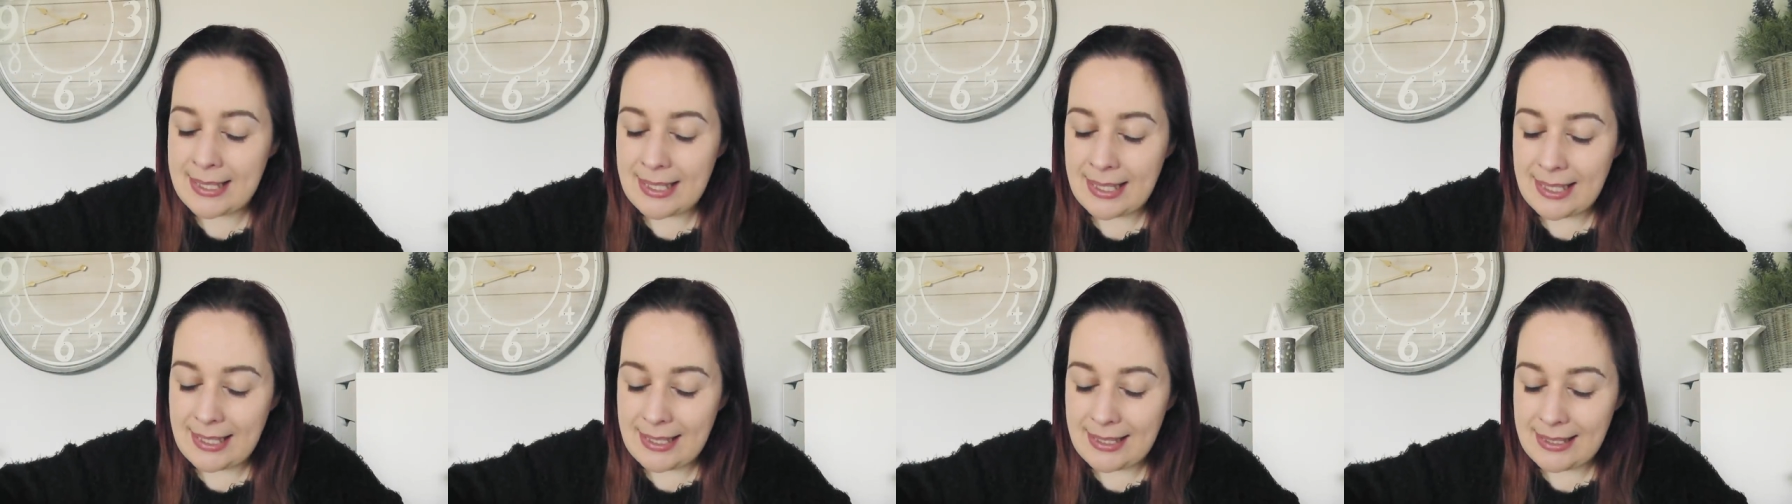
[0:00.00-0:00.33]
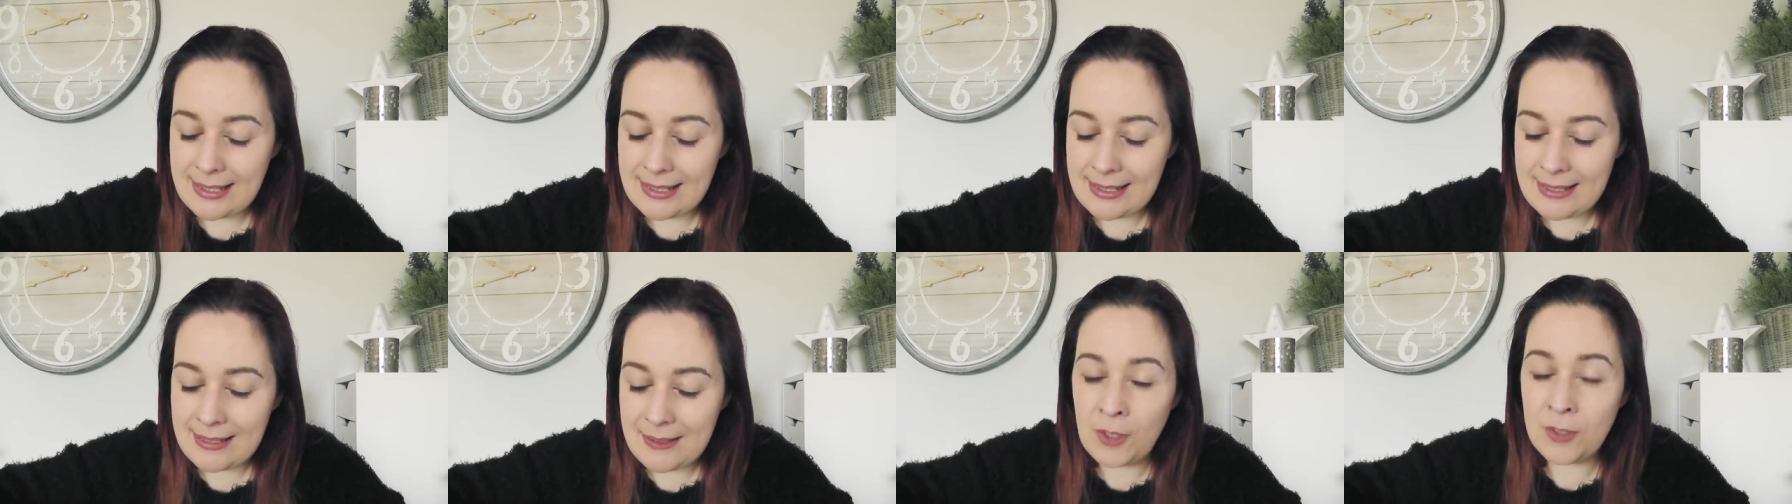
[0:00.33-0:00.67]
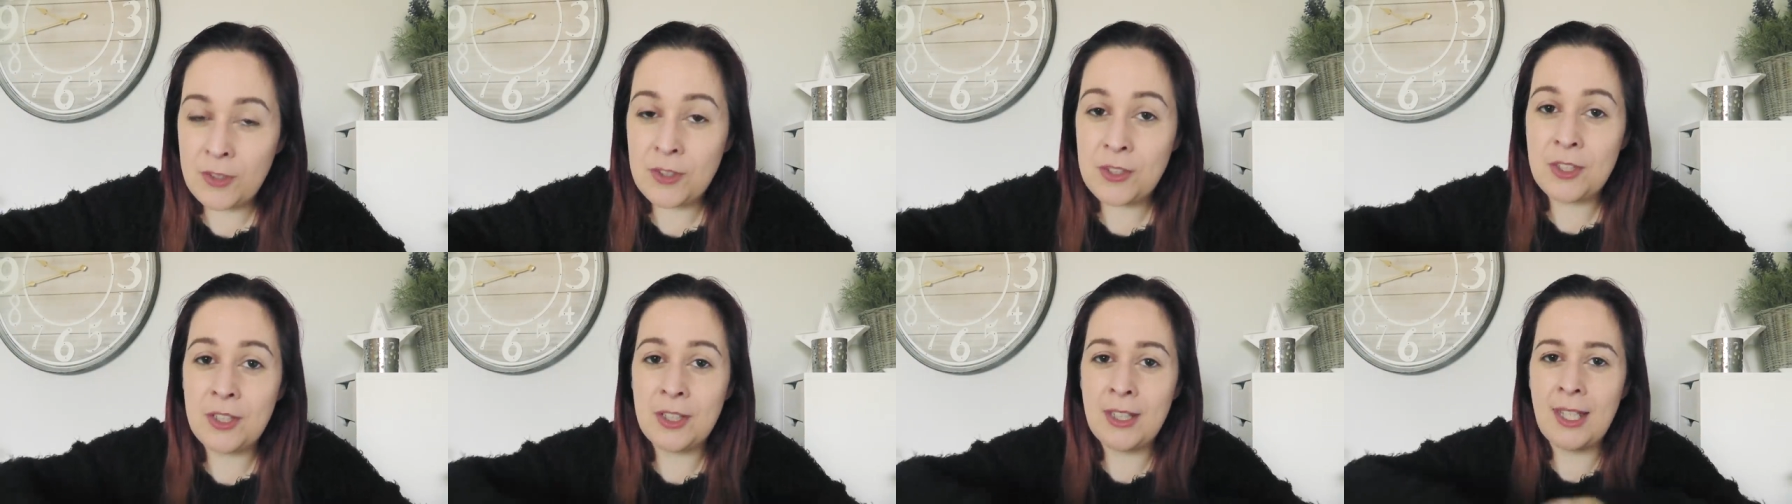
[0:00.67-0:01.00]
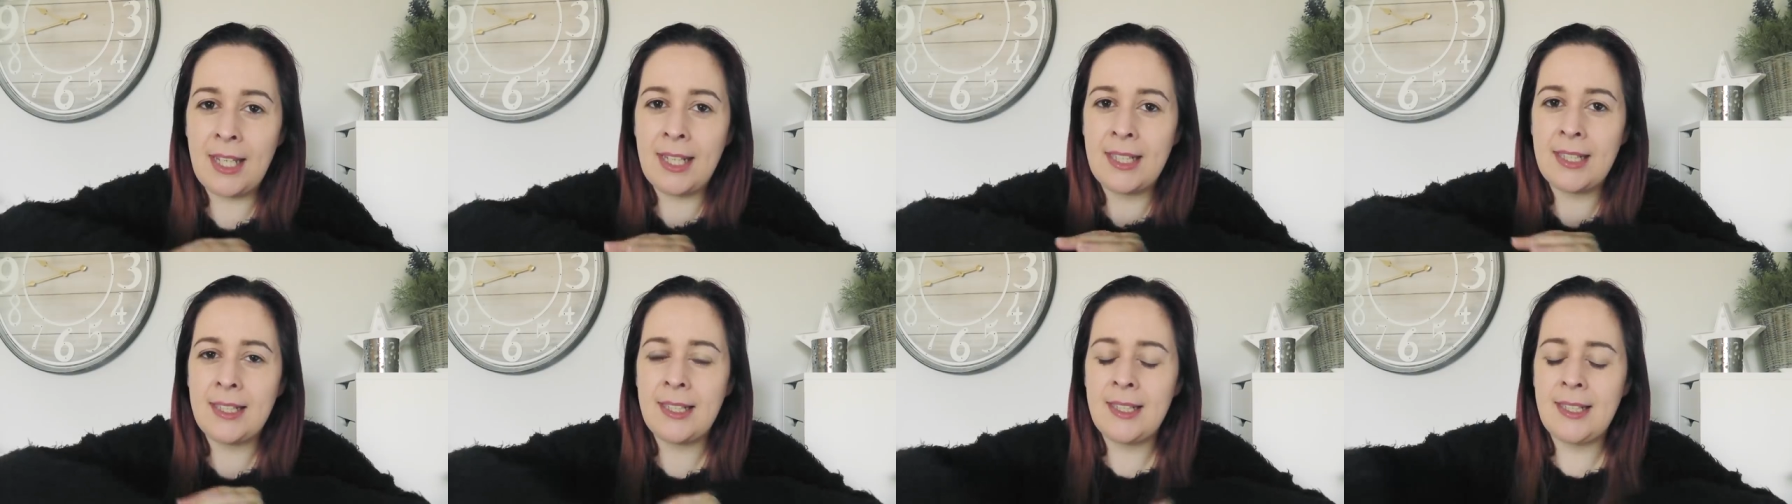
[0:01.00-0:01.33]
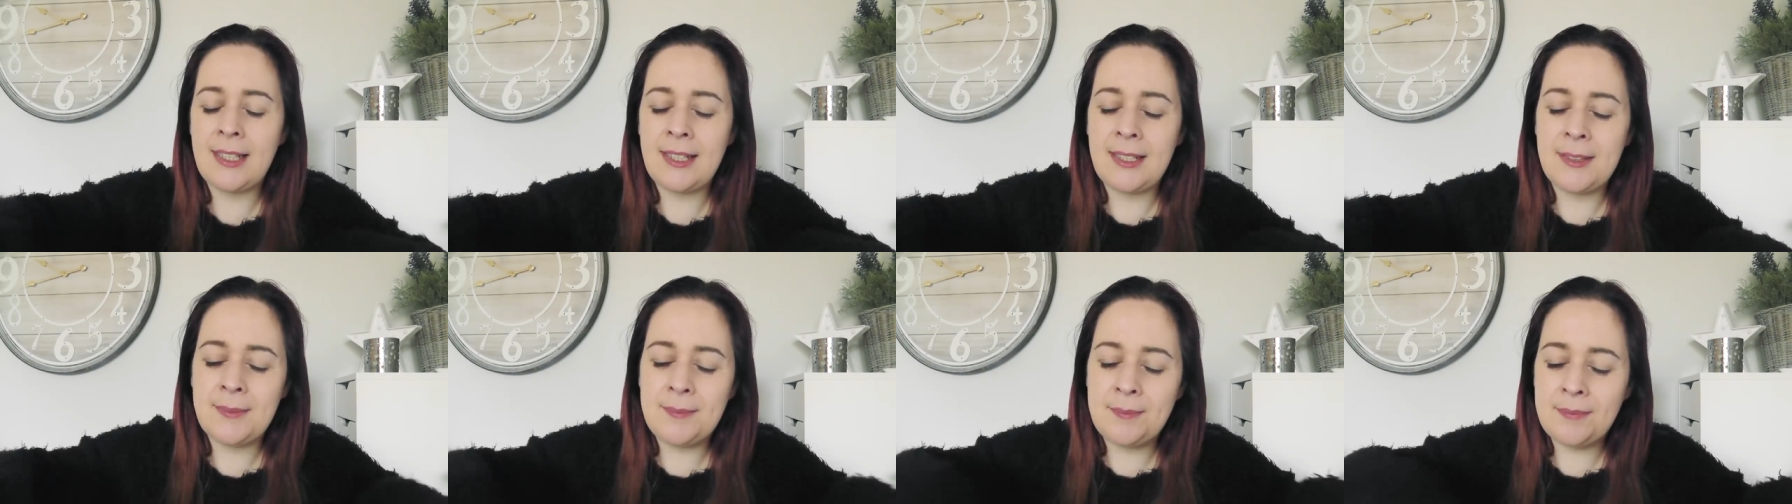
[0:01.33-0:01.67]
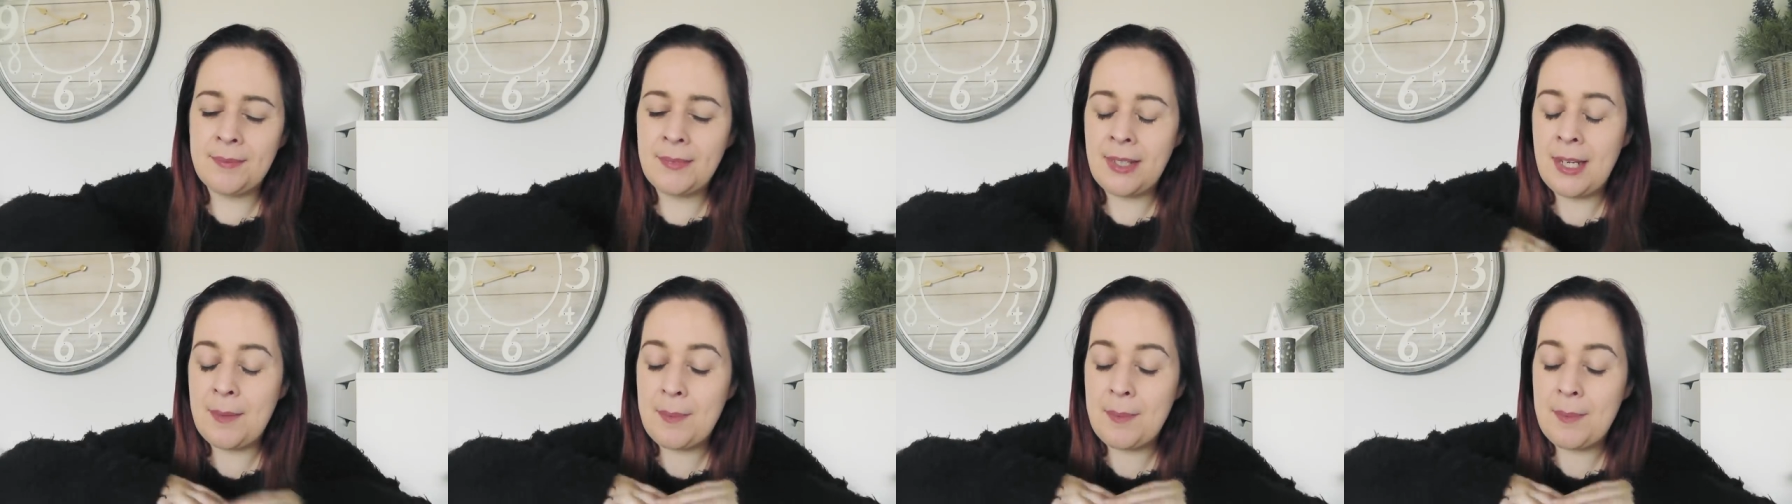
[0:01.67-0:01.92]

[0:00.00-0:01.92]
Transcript: seat onto like a